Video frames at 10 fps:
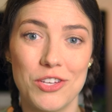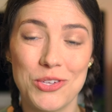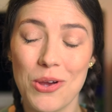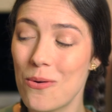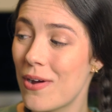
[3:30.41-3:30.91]

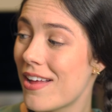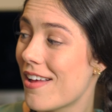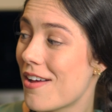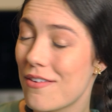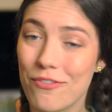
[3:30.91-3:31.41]
So
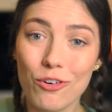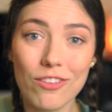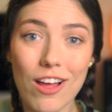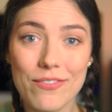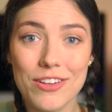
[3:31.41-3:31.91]
for a
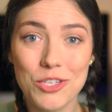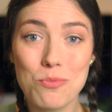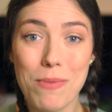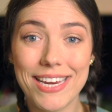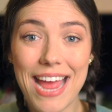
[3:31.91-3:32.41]
lot of us who
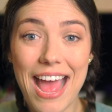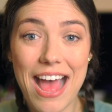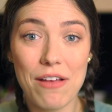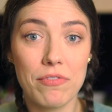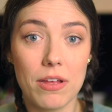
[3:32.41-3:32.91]
might
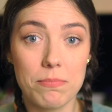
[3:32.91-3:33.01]
have